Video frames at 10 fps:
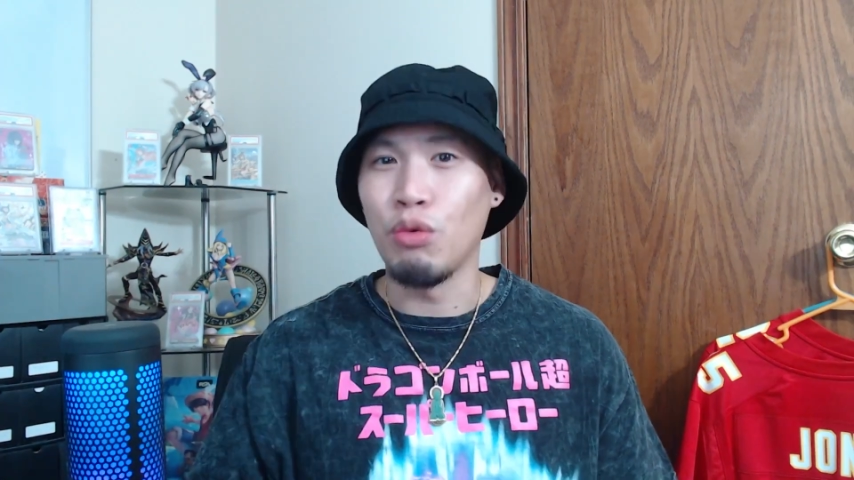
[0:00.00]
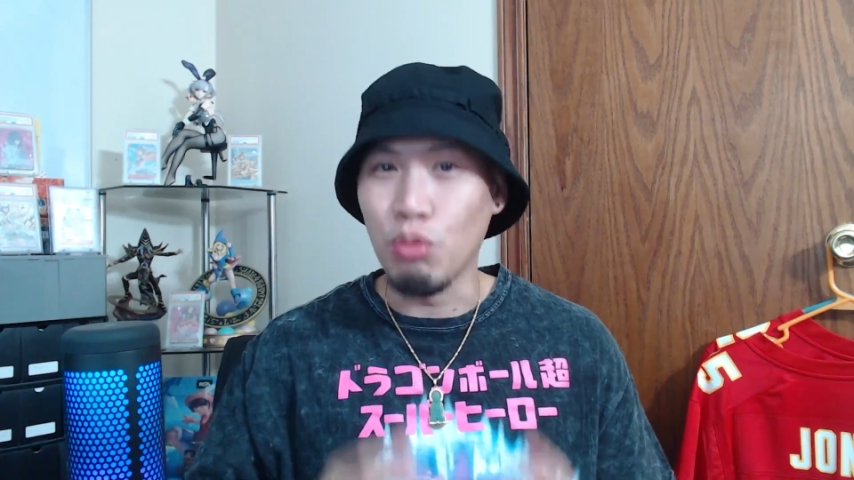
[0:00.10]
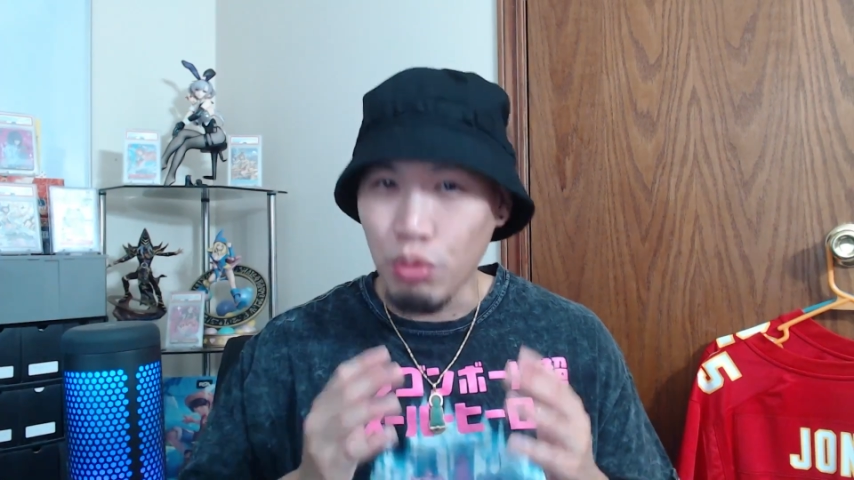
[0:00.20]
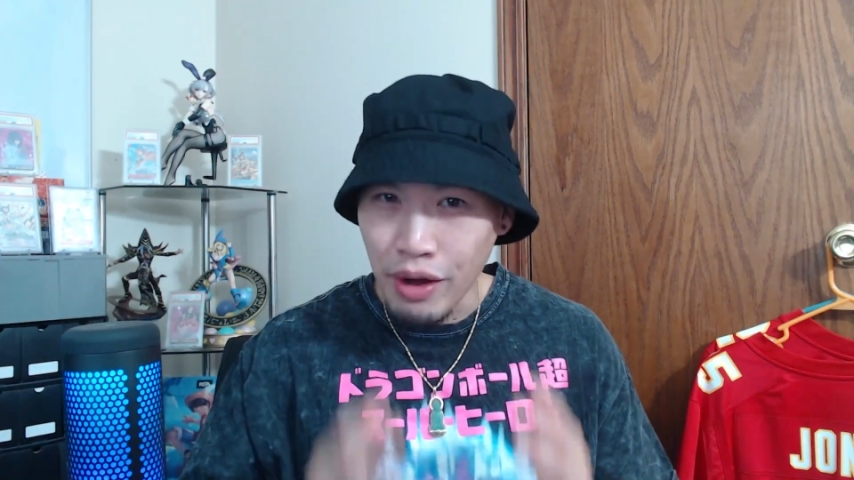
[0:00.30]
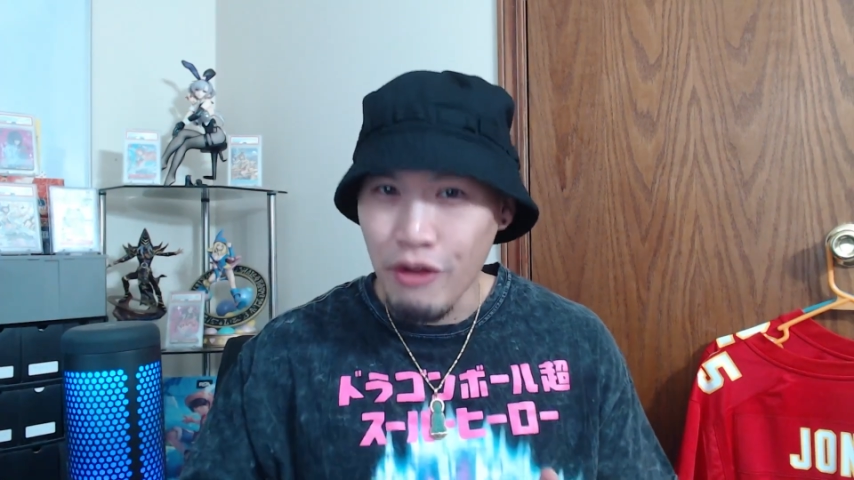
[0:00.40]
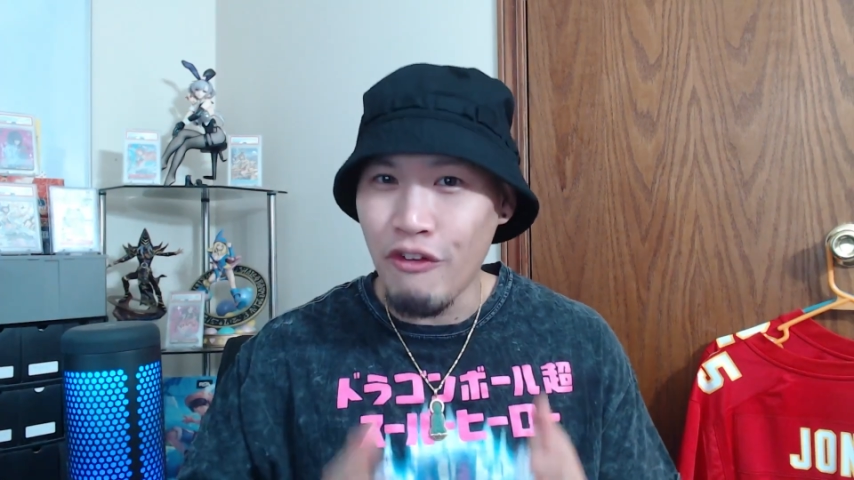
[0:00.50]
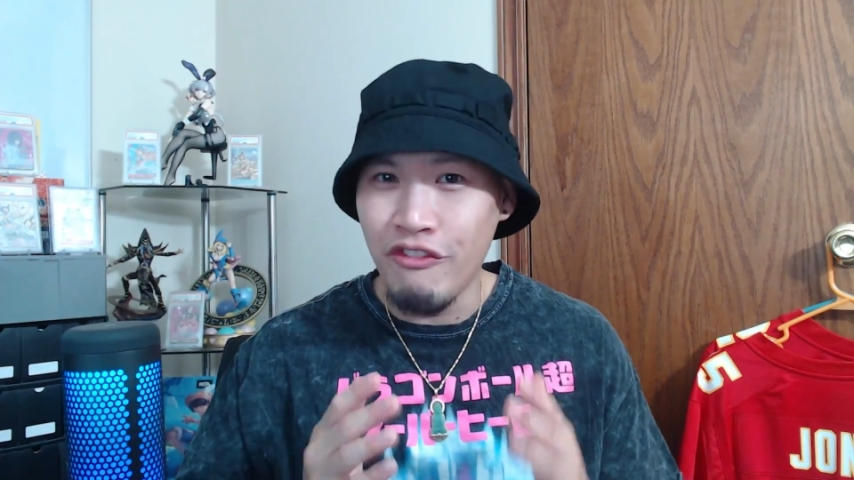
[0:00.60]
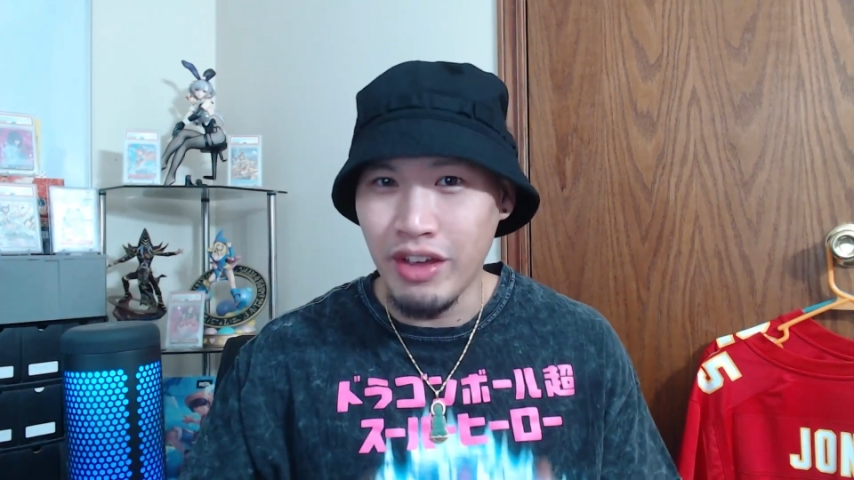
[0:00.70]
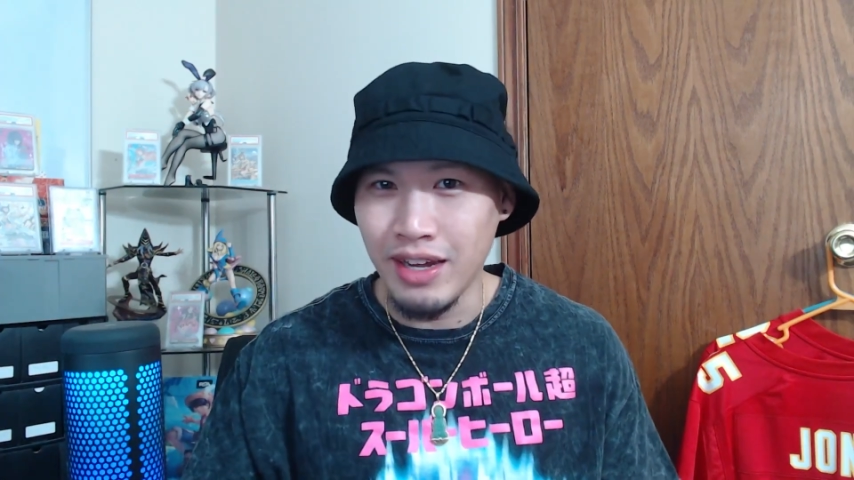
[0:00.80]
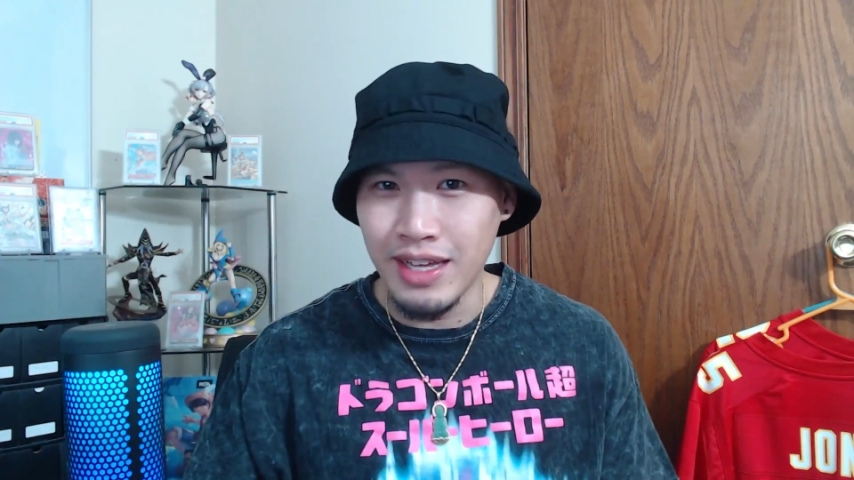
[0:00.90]
real
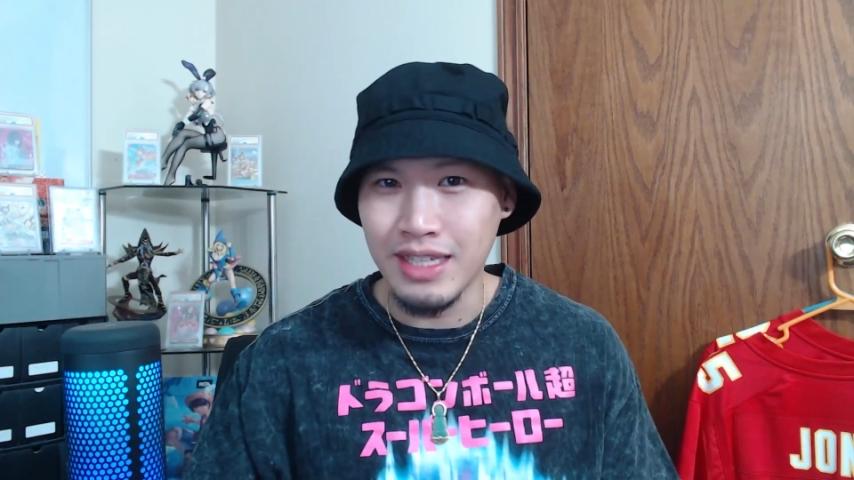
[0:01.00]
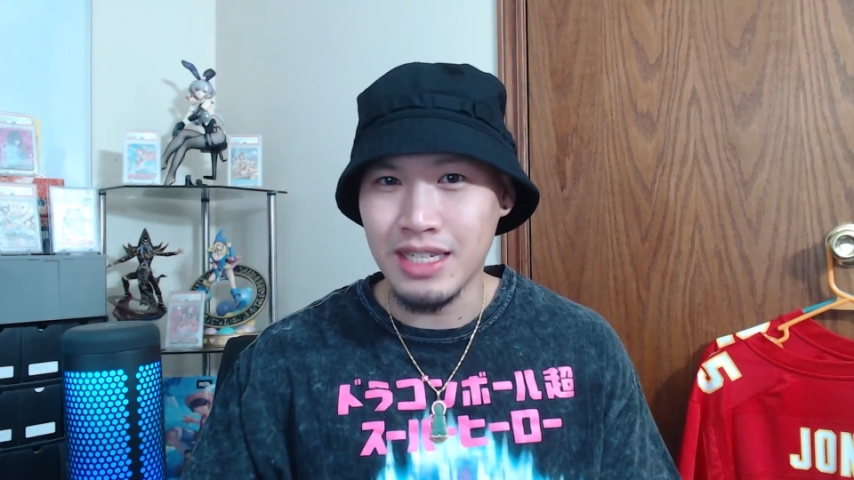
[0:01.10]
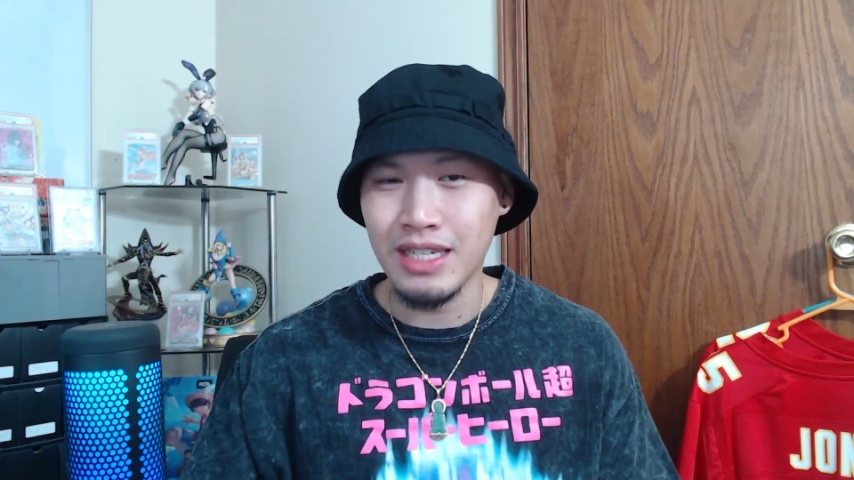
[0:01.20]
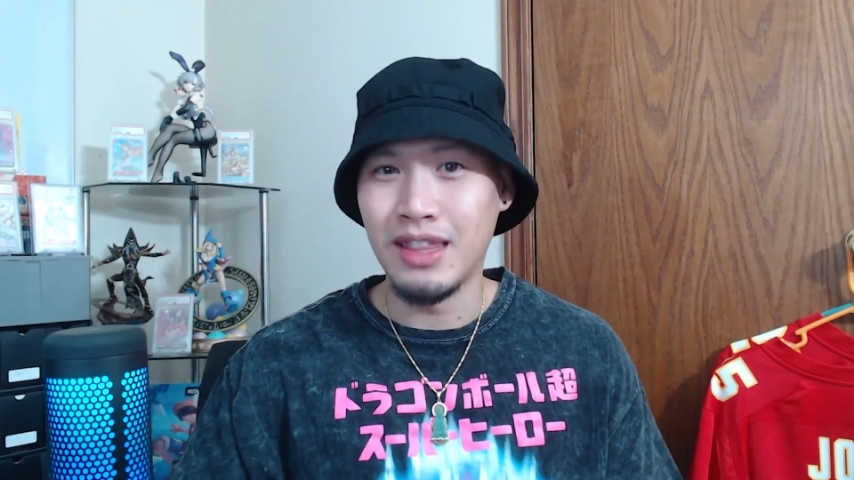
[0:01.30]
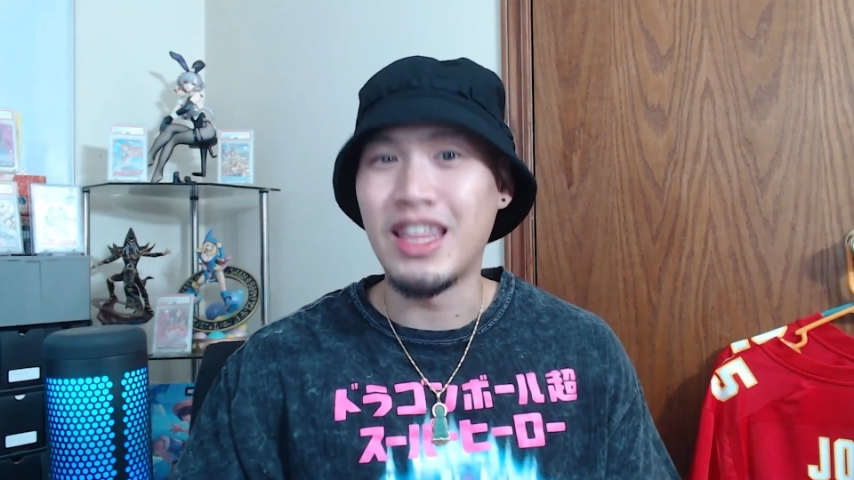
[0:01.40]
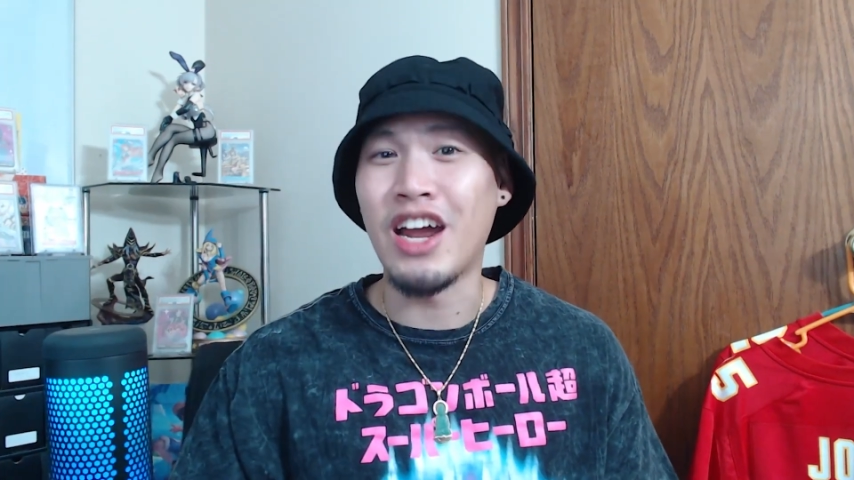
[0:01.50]
villains that